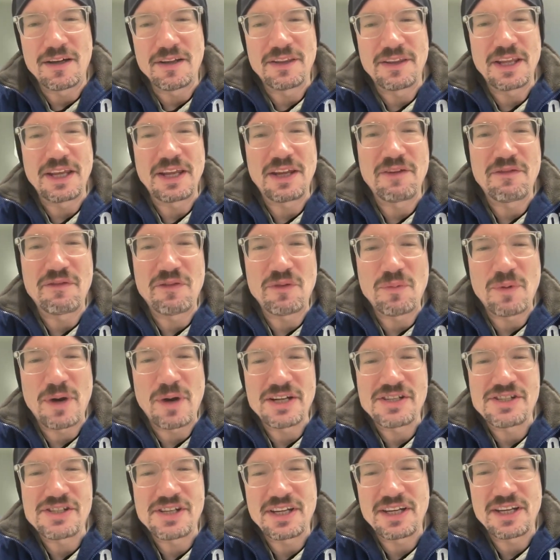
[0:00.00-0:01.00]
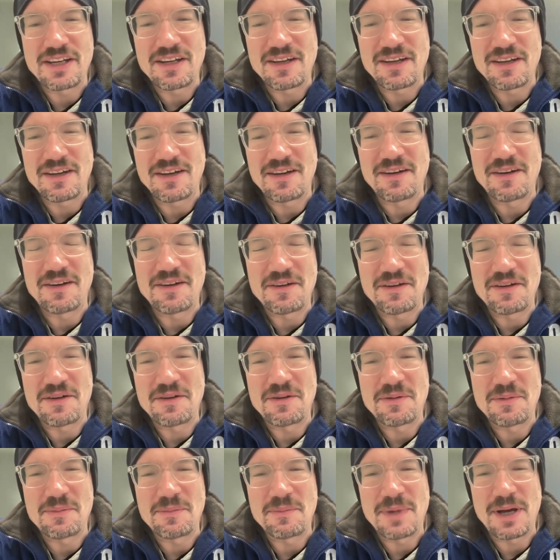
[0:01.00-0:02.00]
Thank you for watching
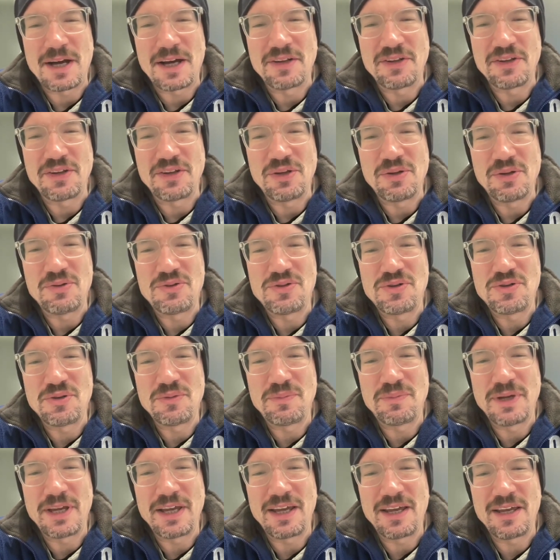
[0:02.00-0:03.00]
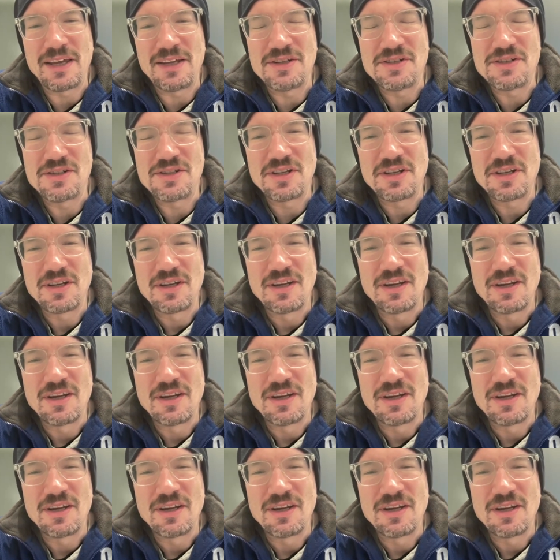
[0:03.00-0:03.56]
on the YouTube page.